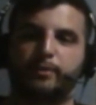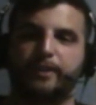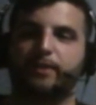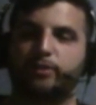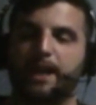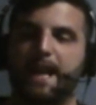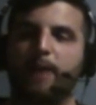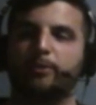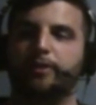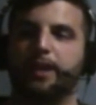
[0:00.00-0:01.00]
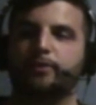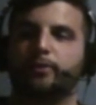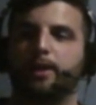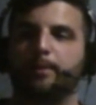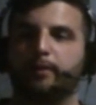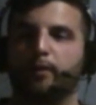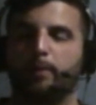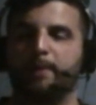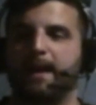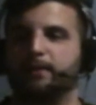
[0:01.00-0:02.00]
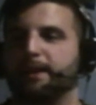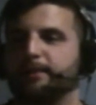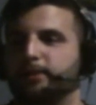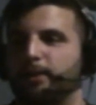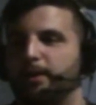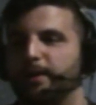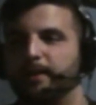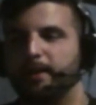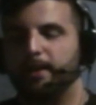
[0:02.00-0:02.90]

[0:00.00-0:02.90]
was actually announced yesterday before Backlash started